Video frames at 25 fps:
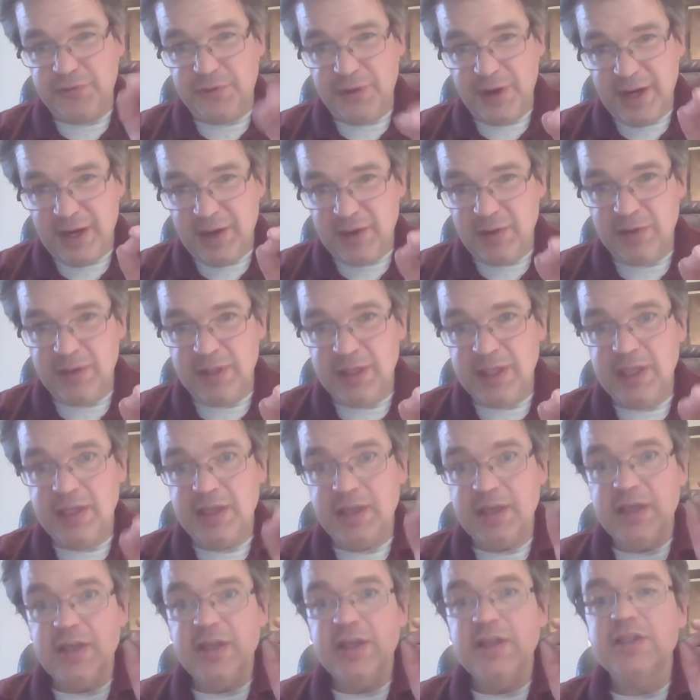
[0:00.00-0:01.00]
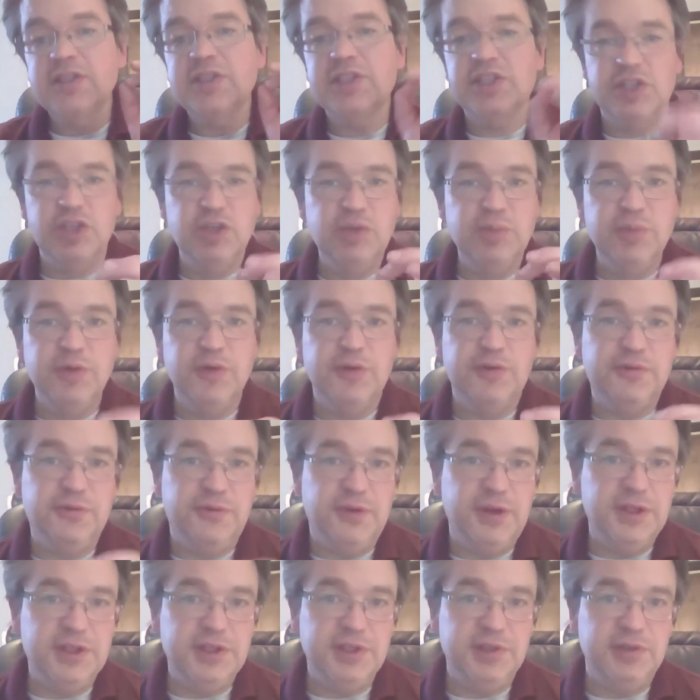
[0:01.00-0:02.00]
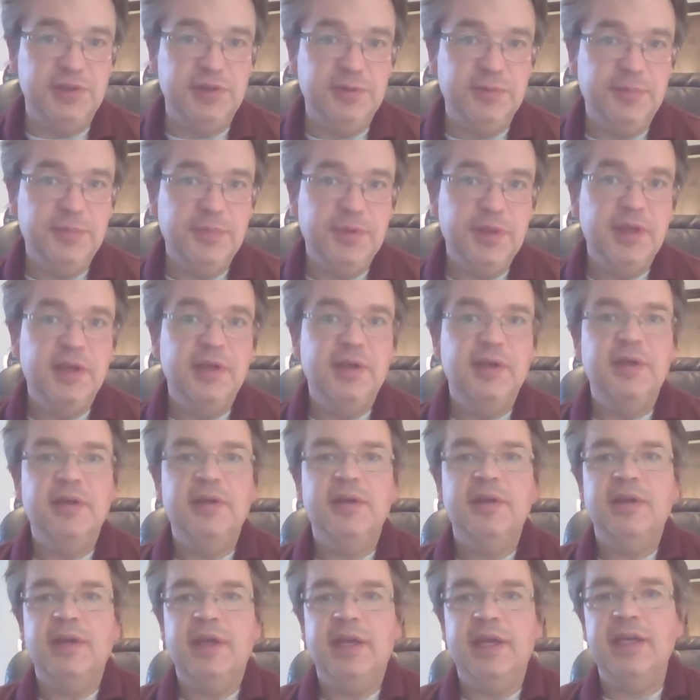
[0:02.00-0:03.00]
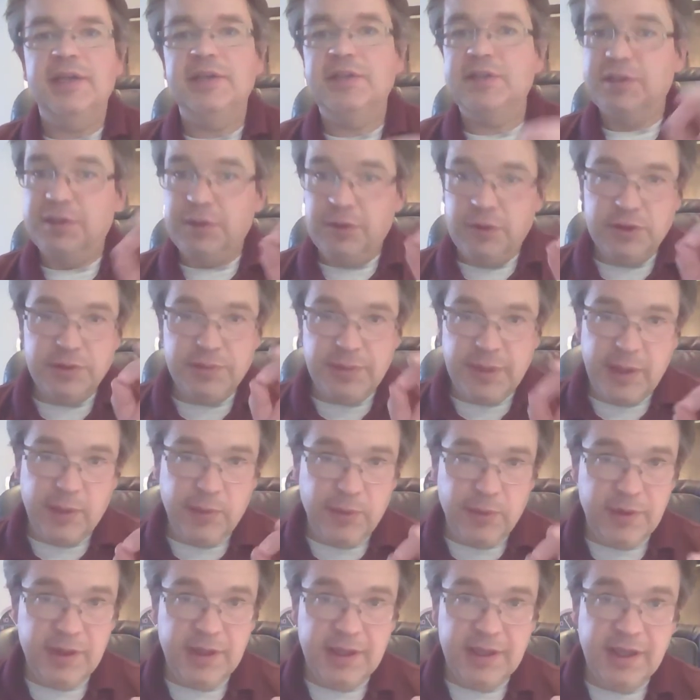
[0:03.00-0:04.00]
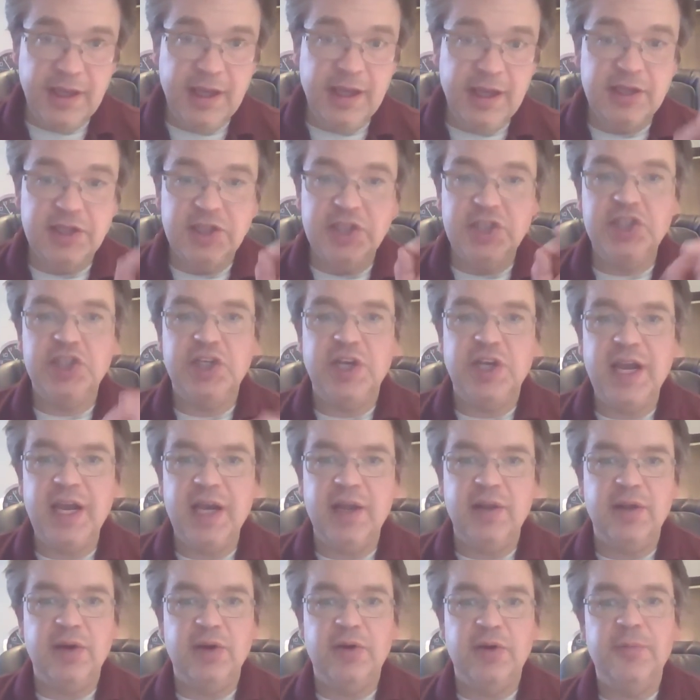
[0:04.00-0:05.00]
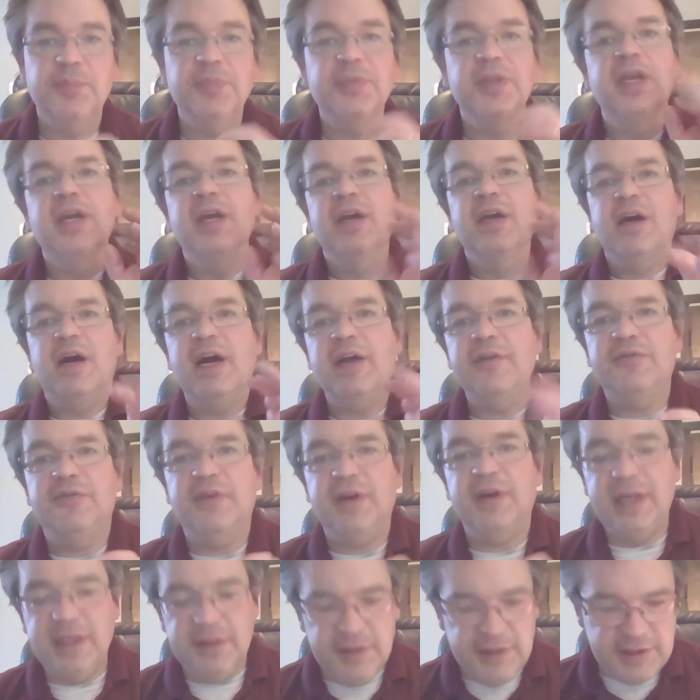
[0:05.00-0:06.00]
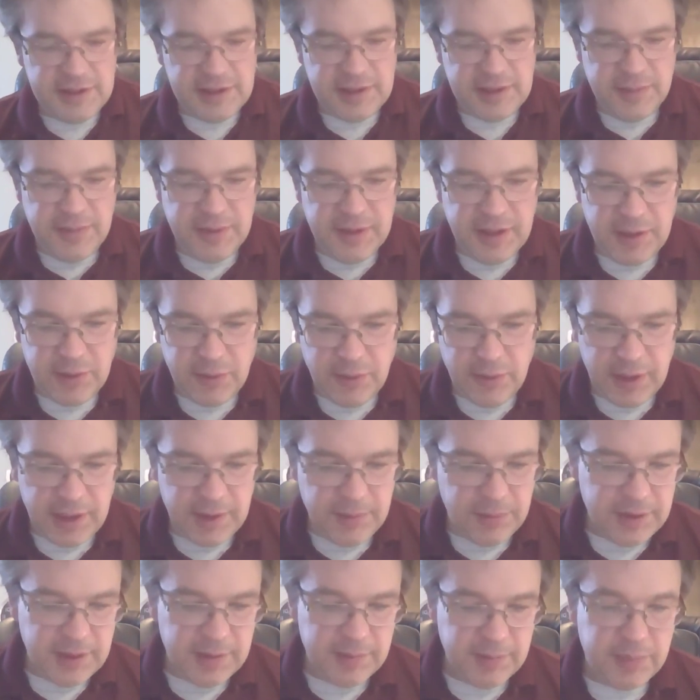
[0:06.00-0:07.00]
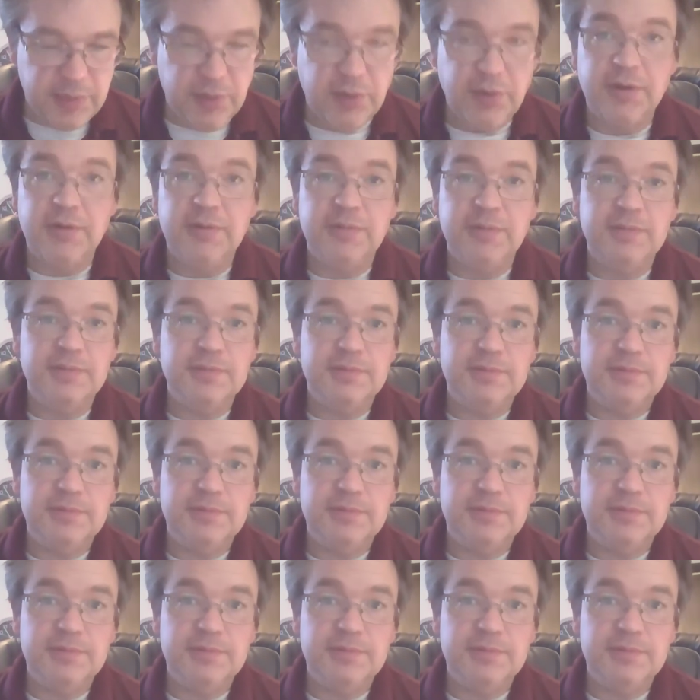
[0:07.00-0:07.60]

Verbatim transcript: fairly superficial, and to use my word again, shallow, I find this to be incredibly important.